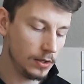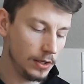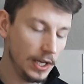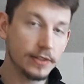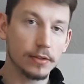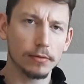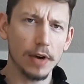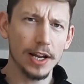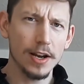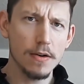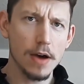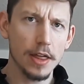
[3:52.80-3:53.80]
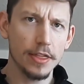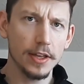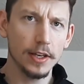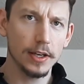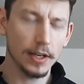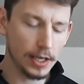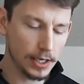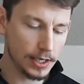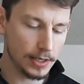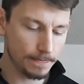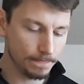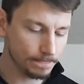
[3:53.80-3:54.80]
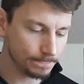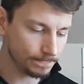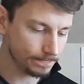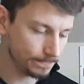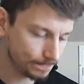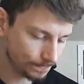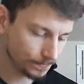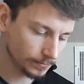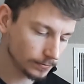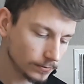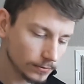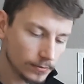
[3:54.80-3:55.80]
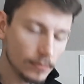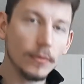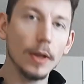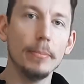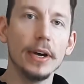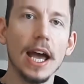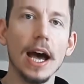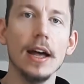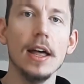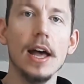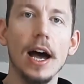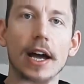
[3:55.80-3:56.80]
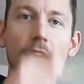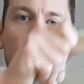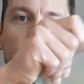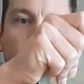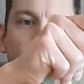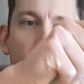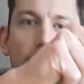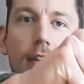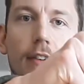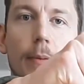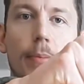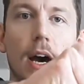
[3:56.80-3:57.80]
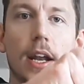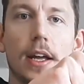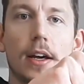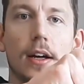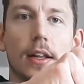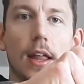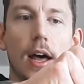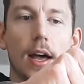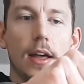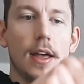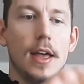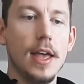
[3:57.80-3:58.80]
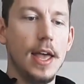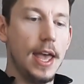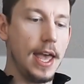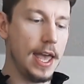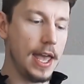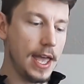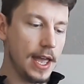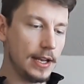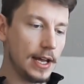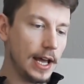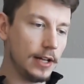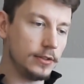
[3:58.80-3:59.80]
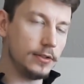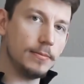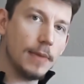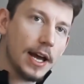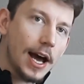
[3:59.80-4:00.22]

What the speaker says: it's a Rhino, I think. But yeah, I use a fan grip on it a lot, and I'll do my